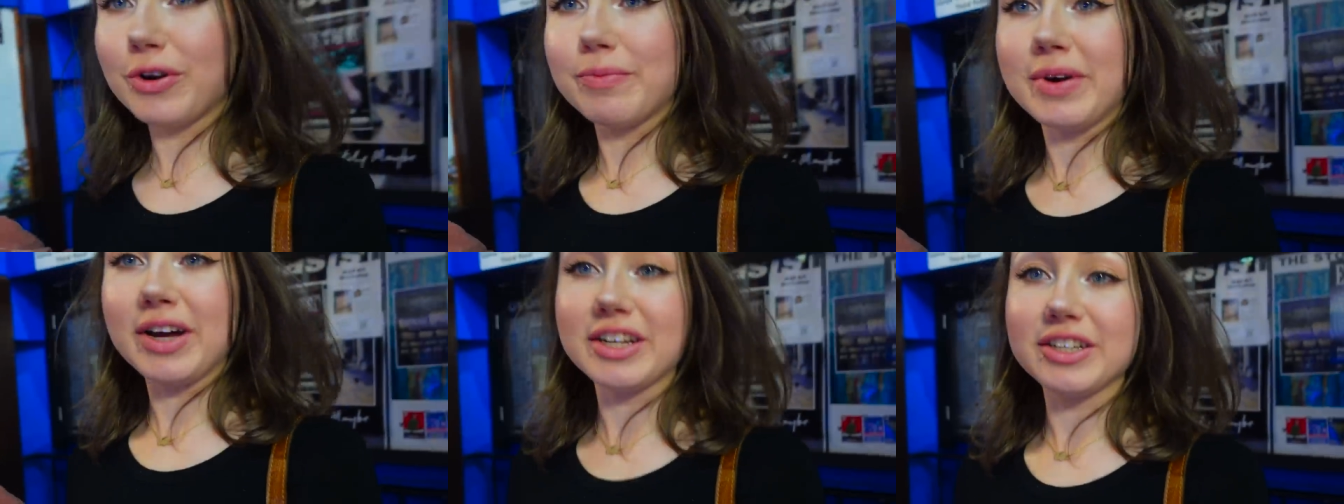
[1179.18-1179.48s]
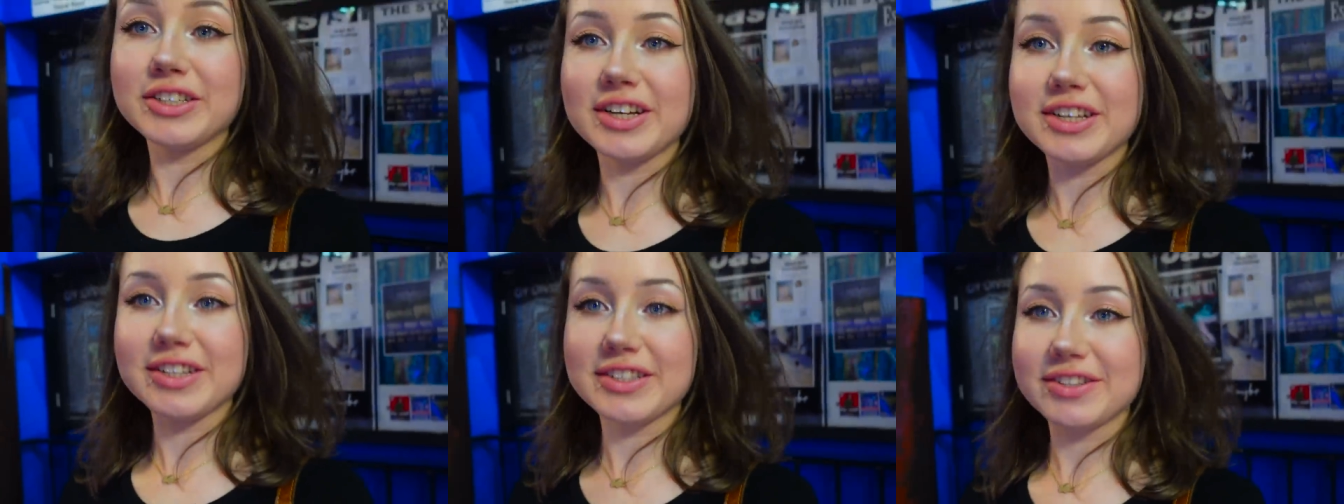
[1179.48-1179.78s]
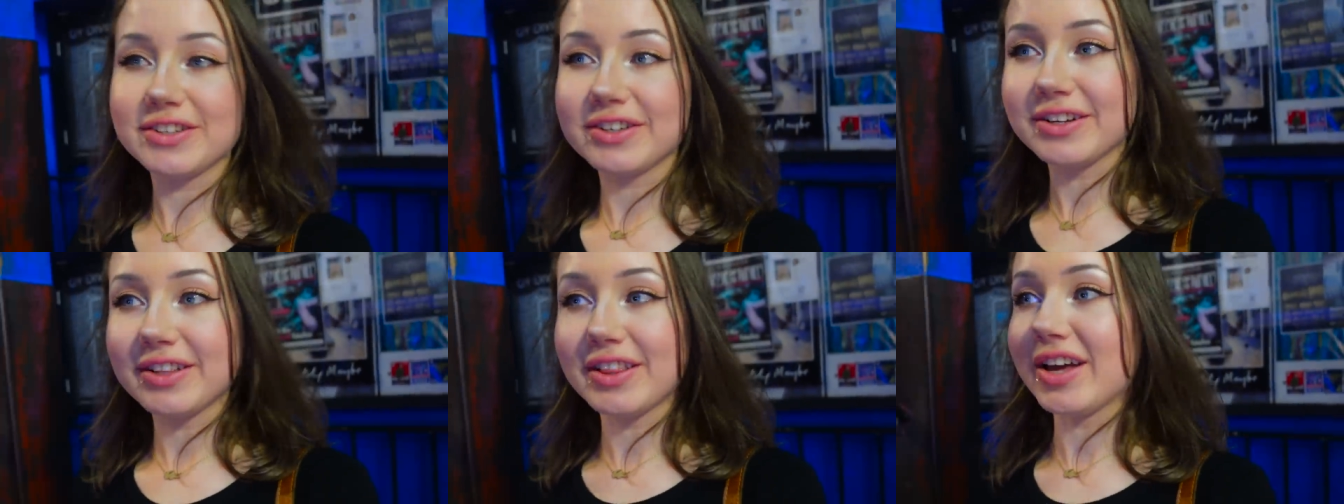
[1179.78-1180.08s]
to
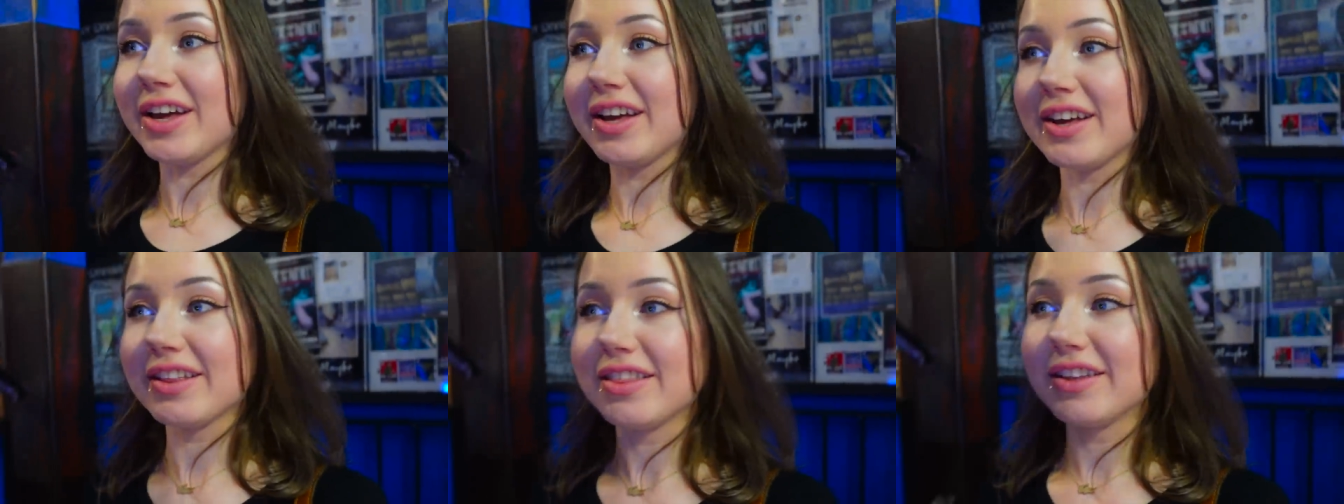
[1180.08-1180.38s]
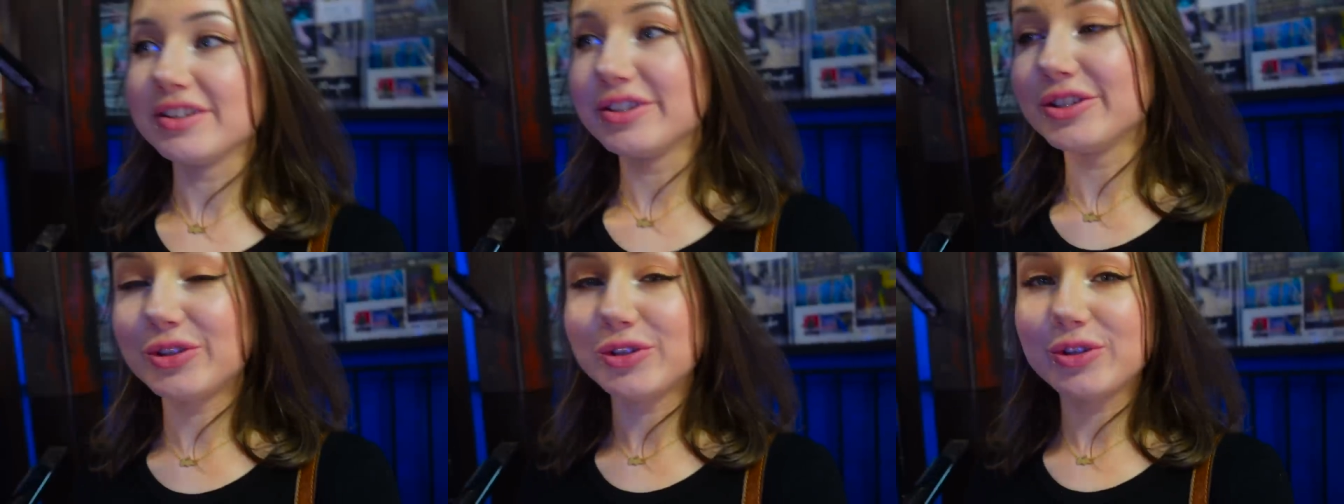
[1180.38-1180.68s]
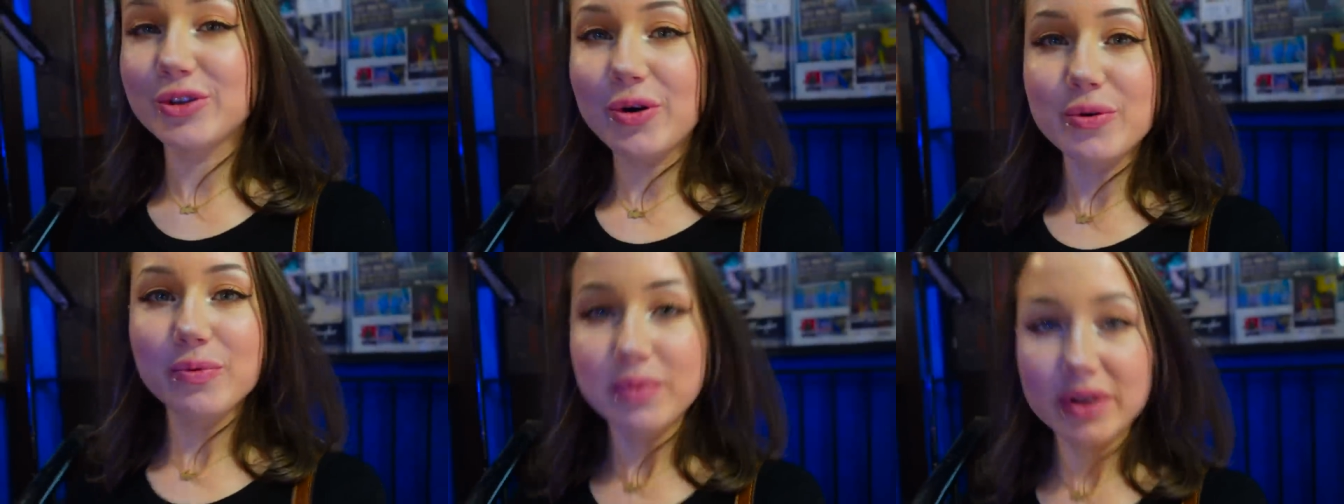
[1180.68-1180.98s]
Manchester, like there's
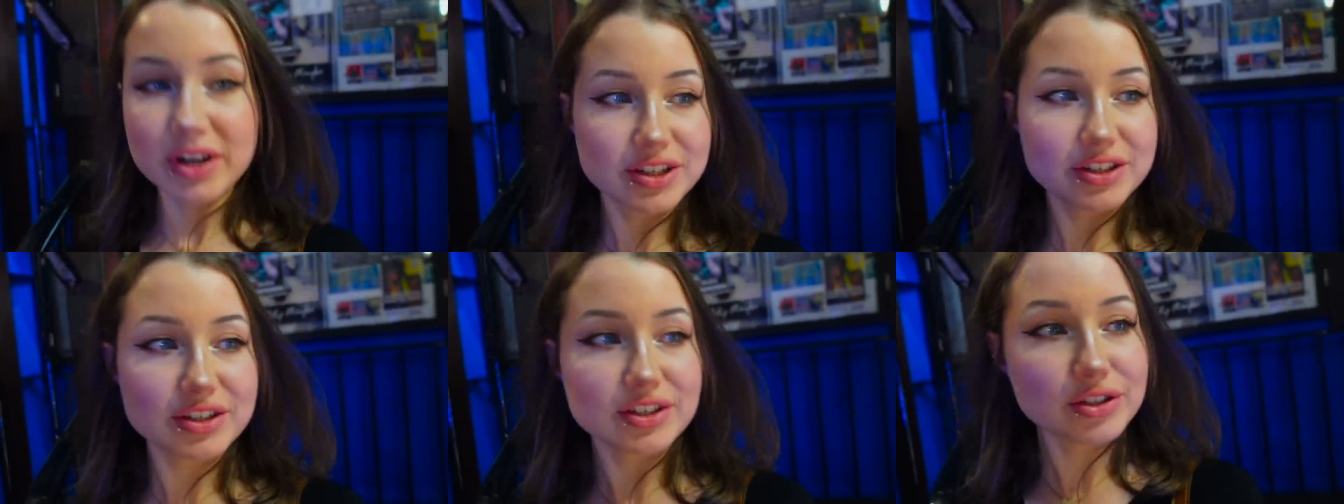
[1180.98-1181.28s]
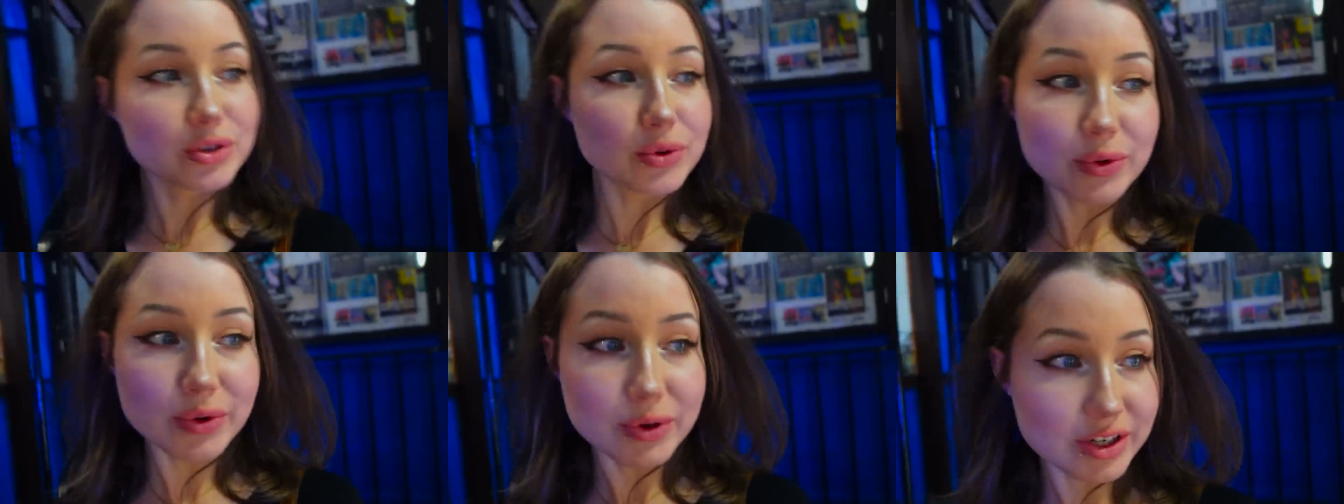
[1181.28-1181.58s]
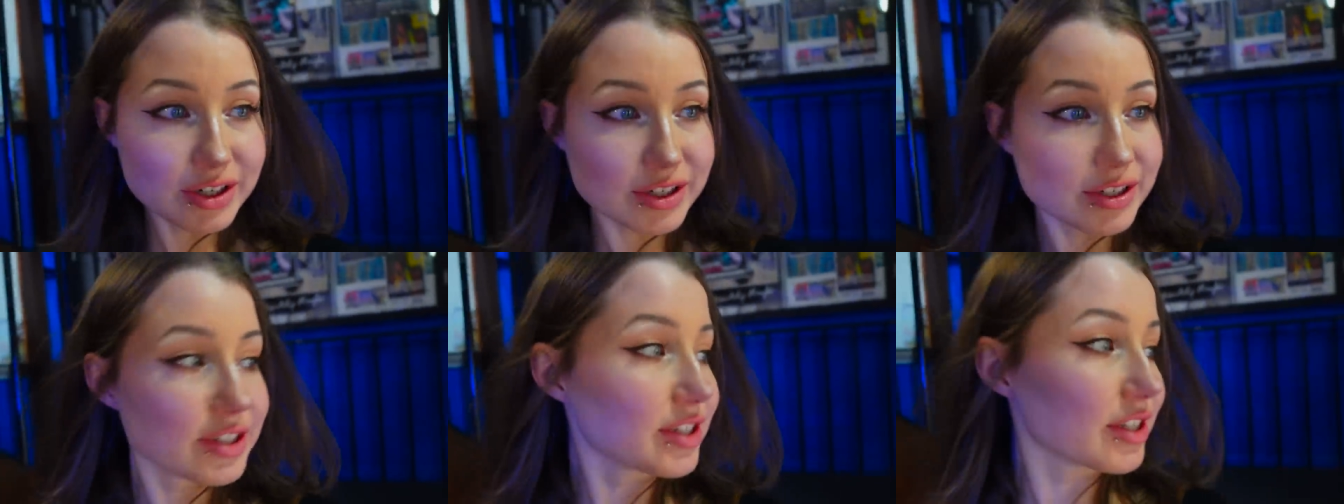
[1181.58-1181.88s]
so many
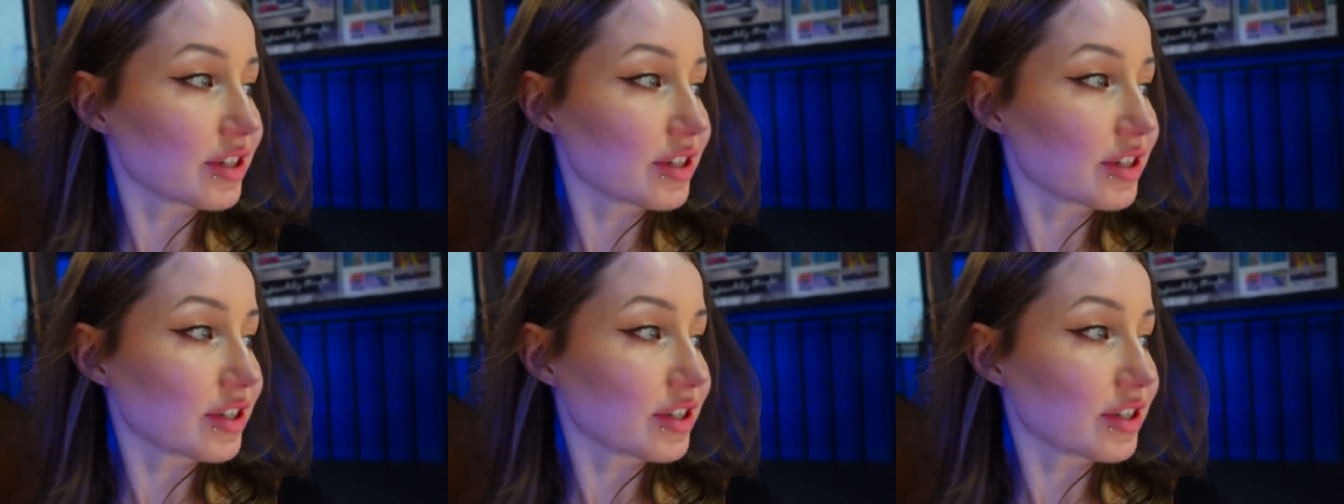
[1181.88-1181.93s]
stores,